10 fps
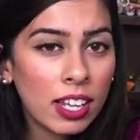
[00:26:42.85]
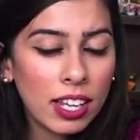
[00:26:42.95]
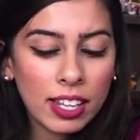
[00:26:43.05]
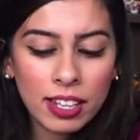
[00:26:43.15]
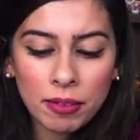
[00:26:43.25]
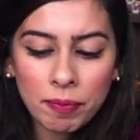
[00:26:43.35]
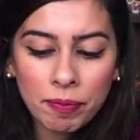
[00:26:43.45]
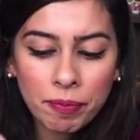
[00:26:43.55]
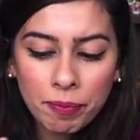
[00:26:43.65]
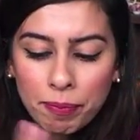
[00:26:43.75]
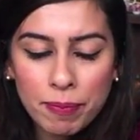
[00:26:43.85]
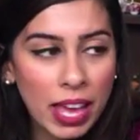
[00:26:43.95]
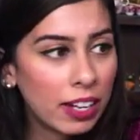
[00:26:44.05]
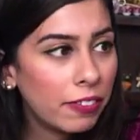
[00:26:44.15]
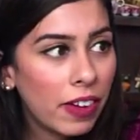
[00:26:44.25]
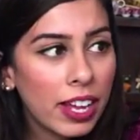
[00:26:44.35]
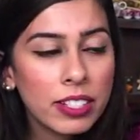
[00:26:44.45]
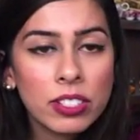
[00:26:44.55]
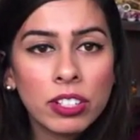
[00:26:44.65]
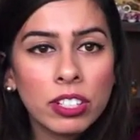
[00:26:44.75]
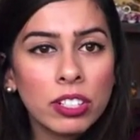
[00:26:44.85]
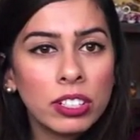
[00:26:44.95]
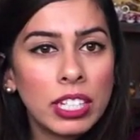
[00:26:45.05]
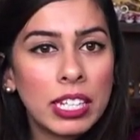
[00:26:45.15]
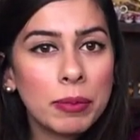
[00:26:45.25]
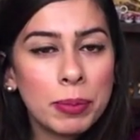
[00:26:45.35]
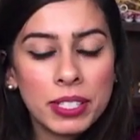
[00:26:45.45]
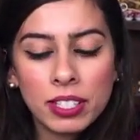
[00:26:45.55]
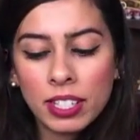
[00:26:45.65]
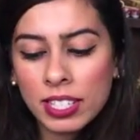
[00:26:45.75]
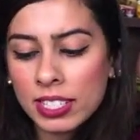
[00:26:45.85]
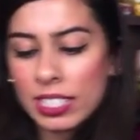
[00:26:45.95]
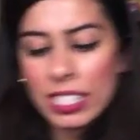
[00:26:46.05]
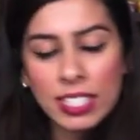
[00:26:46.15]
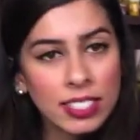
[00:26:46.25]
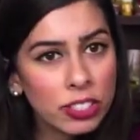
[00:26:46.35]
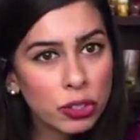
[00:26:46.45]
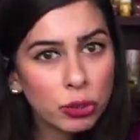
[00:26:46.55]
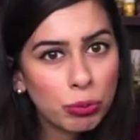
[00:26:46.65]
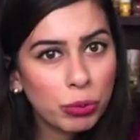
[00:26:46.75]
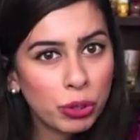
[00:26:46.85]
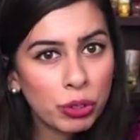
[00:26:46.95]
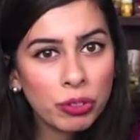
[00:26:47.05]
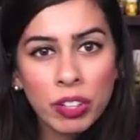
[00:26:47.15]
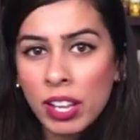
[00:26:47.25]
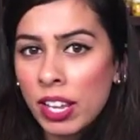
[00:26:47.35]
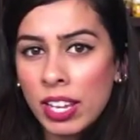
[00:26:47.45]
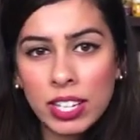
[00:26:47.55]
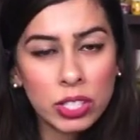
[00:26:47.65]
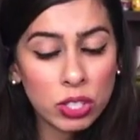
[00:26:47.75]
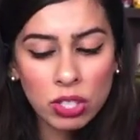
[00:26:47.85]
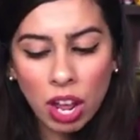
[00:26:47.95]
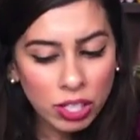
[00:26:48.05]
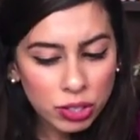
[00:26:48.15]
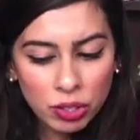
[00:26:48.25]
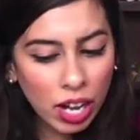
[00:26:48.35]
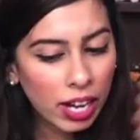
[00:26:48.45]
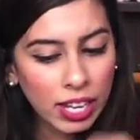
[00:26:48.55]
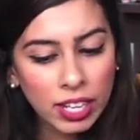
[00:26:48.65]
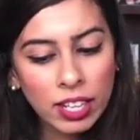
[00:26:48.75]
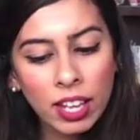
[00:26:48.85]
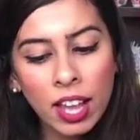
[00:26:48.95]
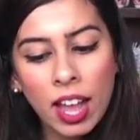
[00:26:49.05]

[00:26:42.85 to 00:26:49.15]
It mattifies on your lips. It's easy to remove. It's not drying.